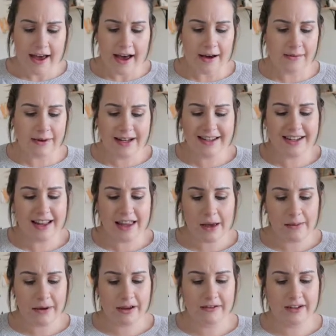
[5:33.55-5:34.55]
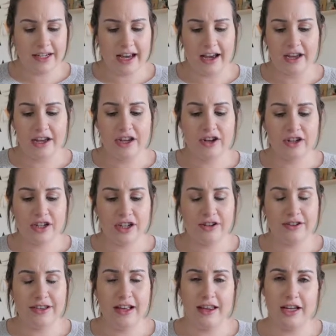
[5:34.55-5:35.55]
But it's not that big of a deal. I usually
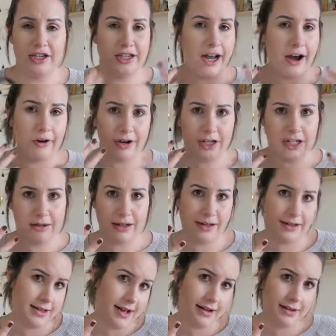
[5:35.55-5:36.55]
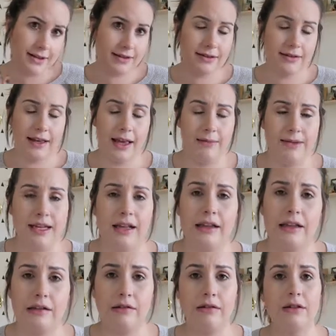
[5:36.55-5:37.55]
use it in the shower just because that keeps it a
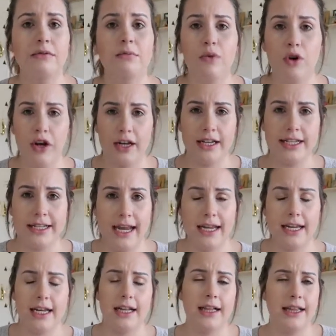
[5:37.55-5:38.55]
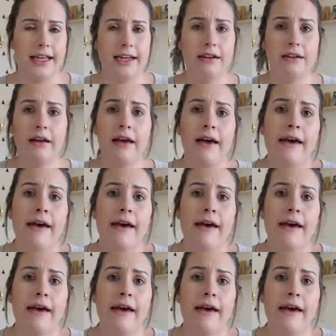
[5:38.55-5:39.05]
little more contained and clean.